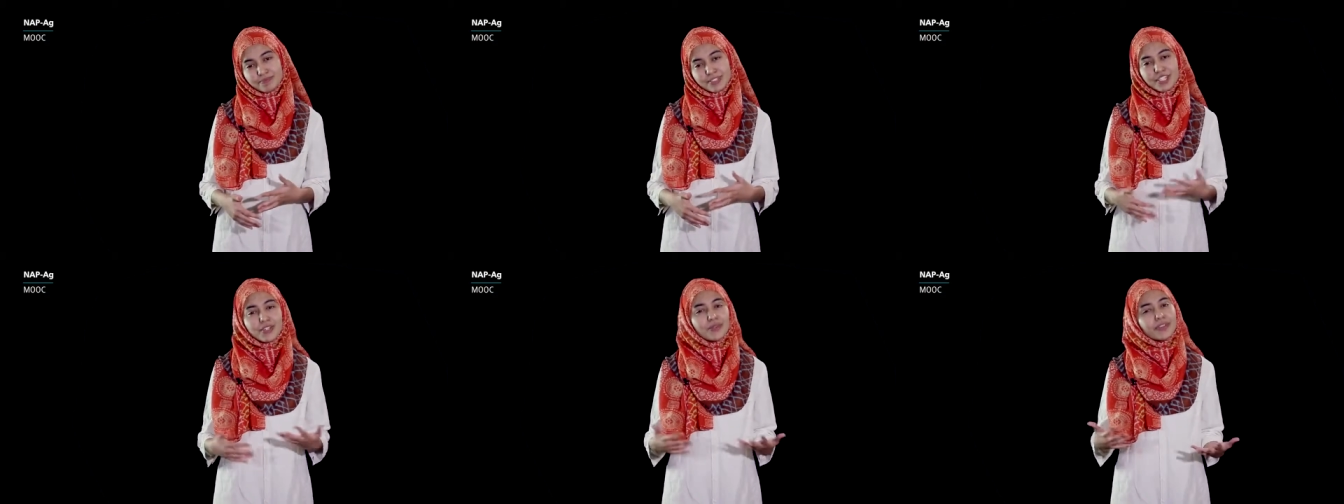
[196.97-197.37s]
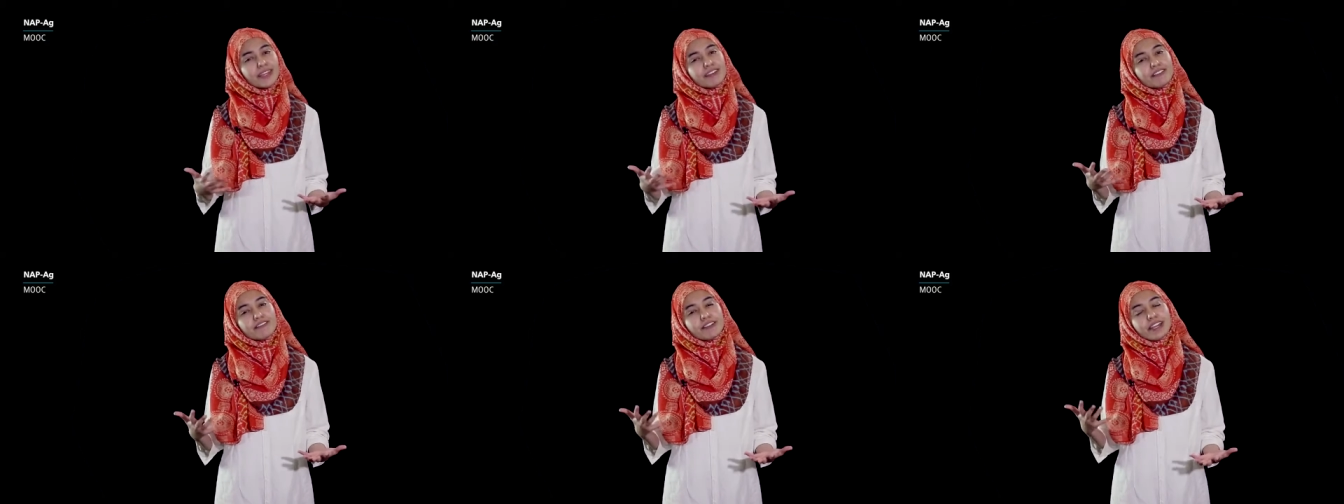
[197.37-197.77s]
Can you
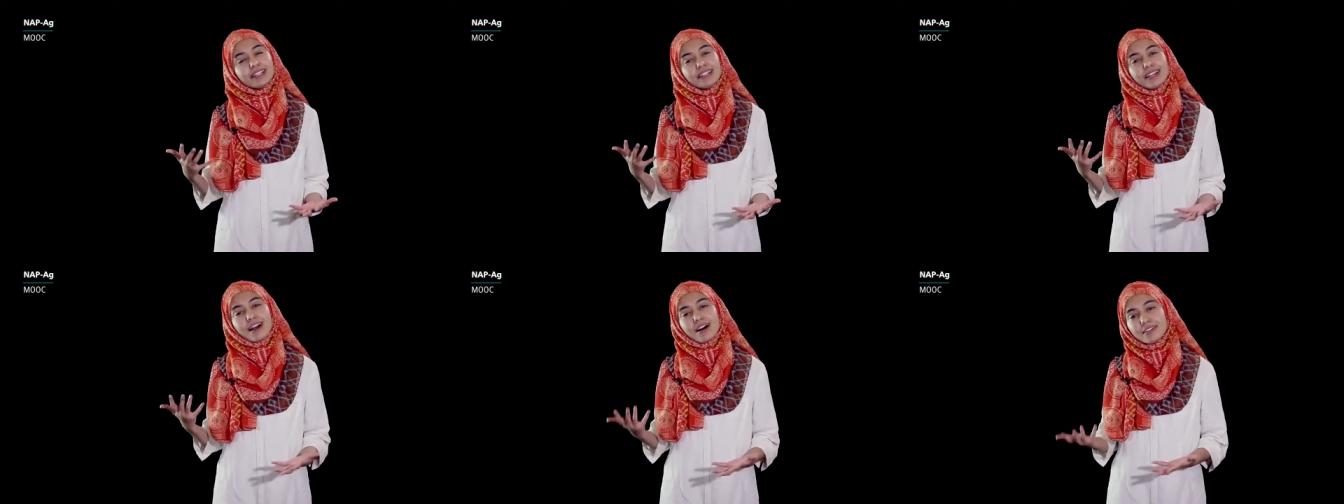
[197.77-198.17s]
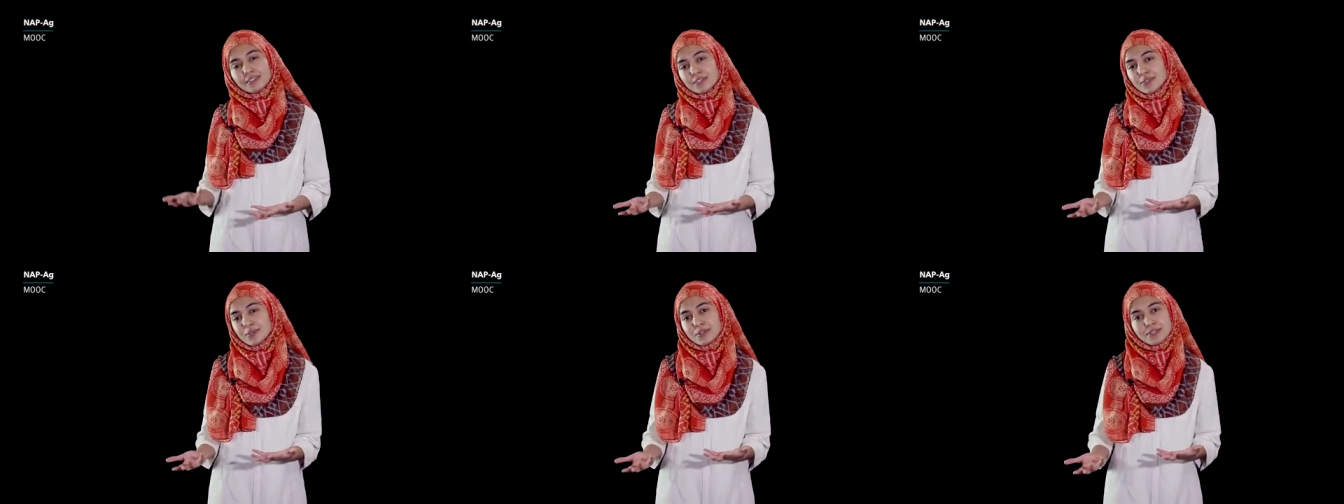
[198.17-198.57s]
think of any
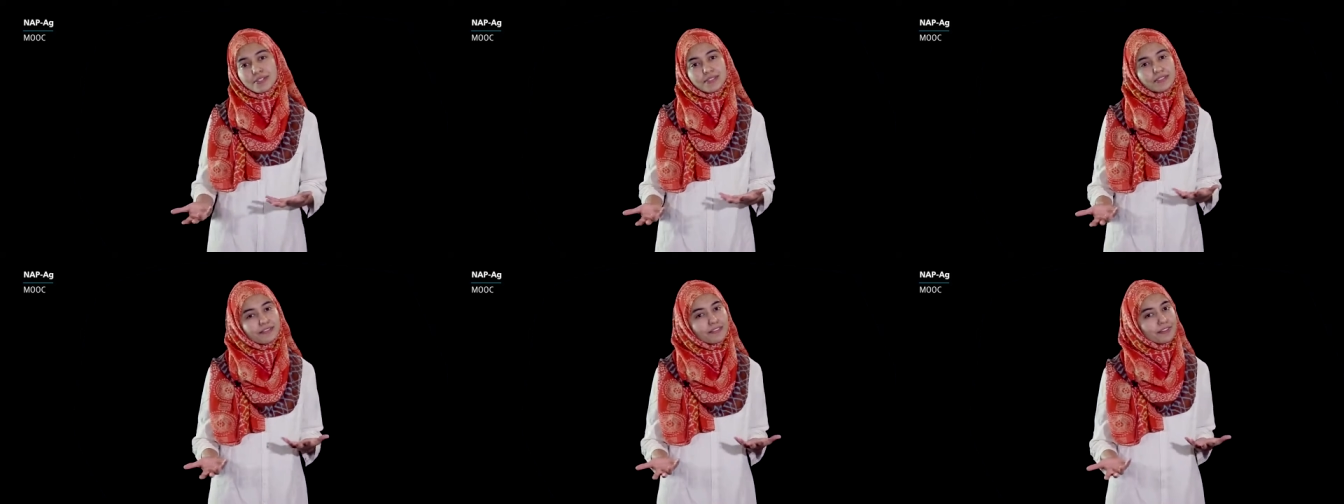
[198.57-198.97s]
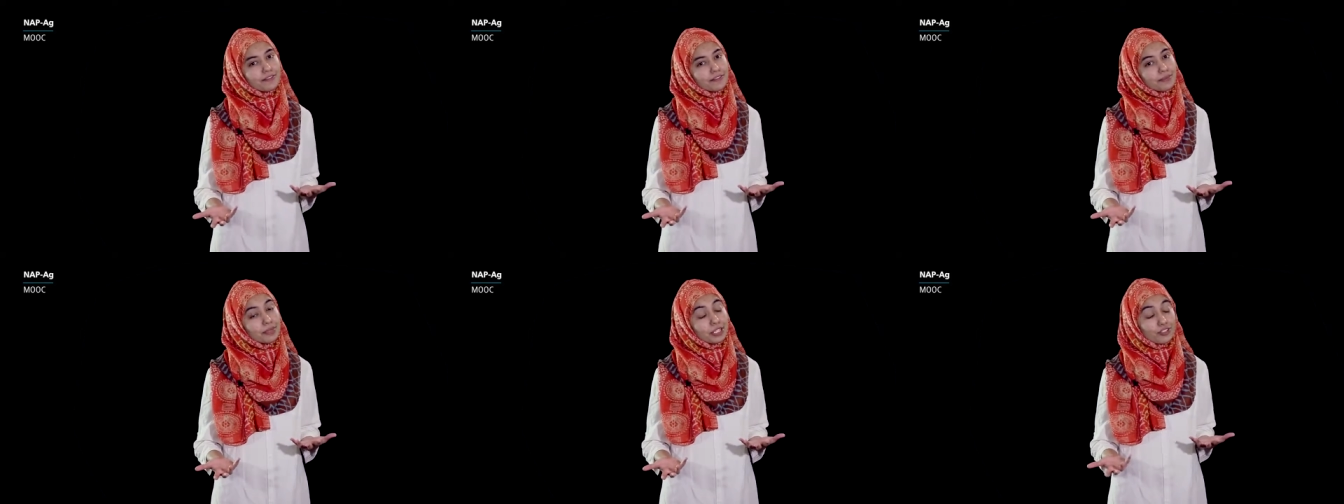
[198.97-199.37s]
other sources of
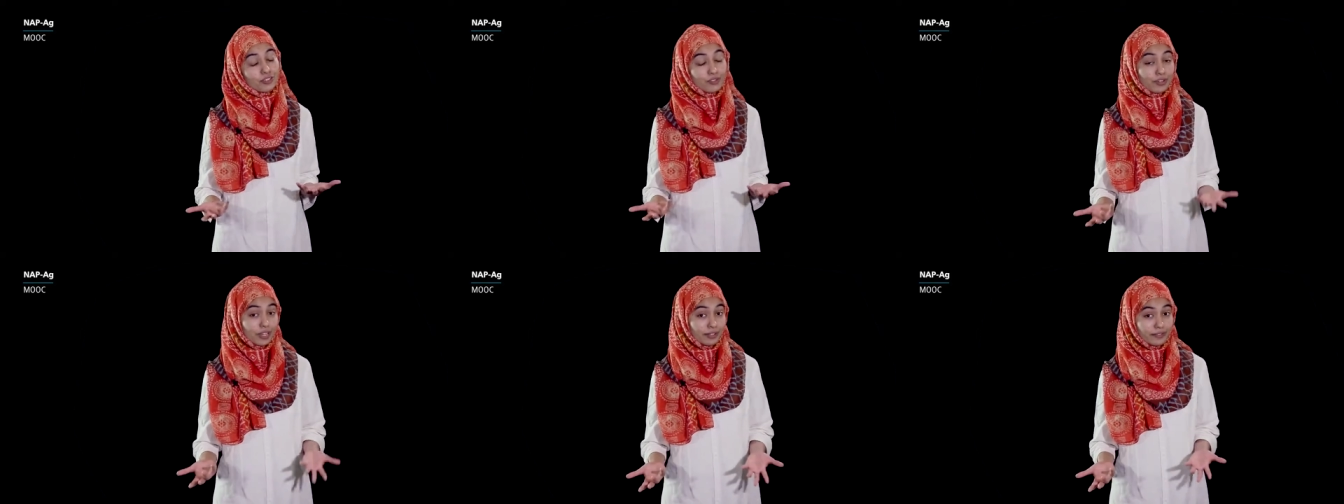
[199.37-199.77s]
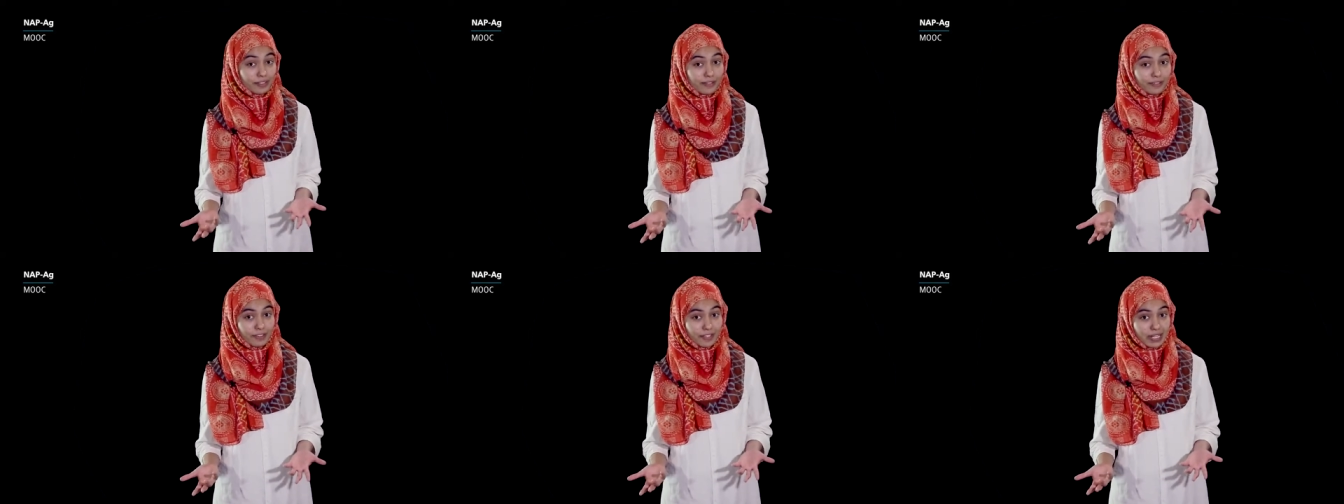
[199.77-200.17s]
information
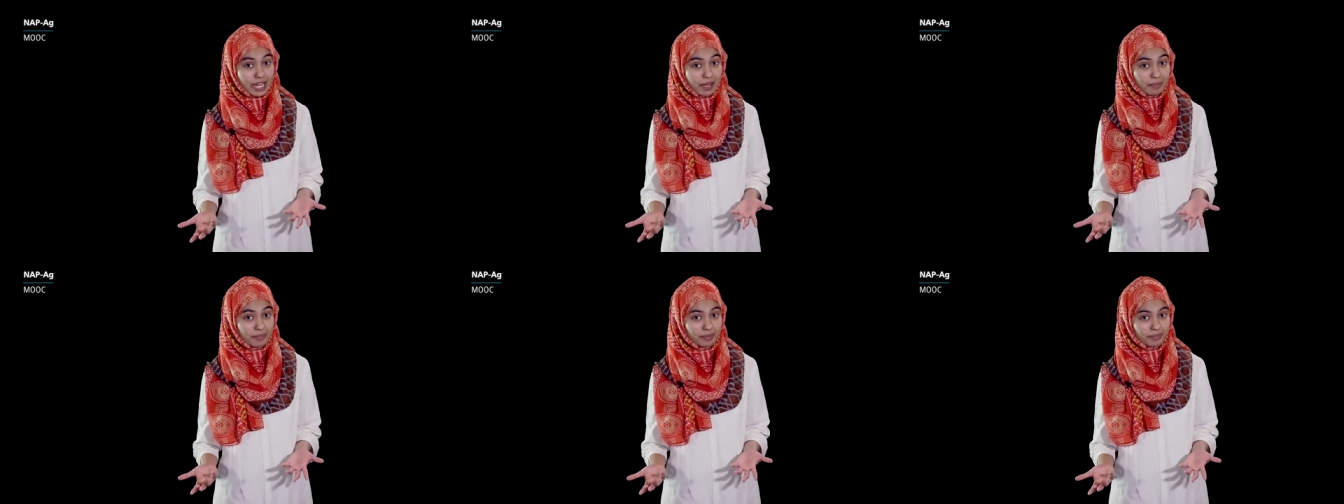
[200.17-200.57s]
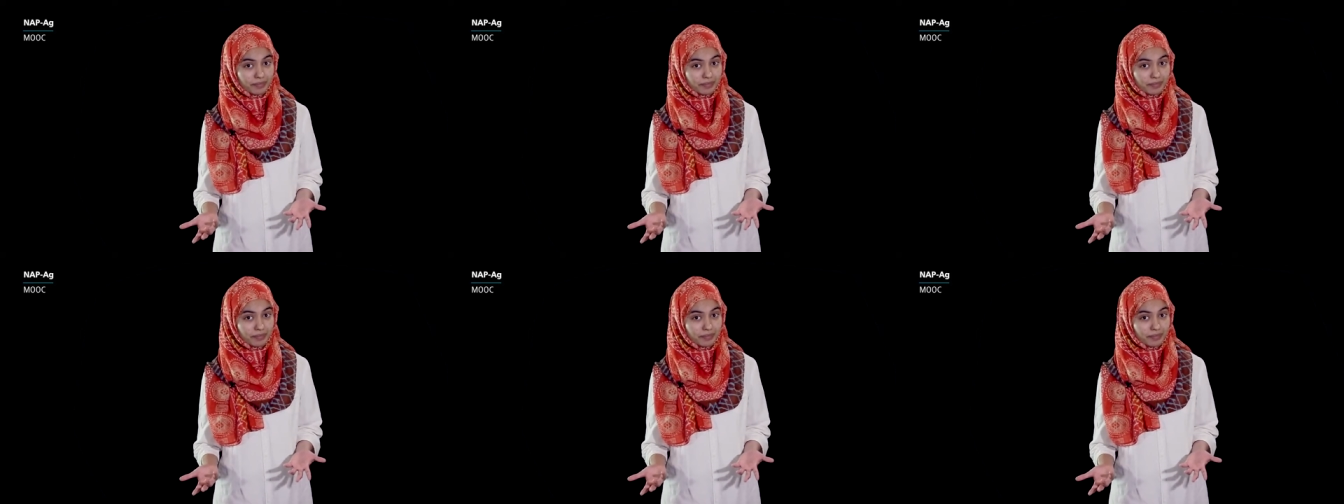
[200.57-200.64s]
relevant for the NAP?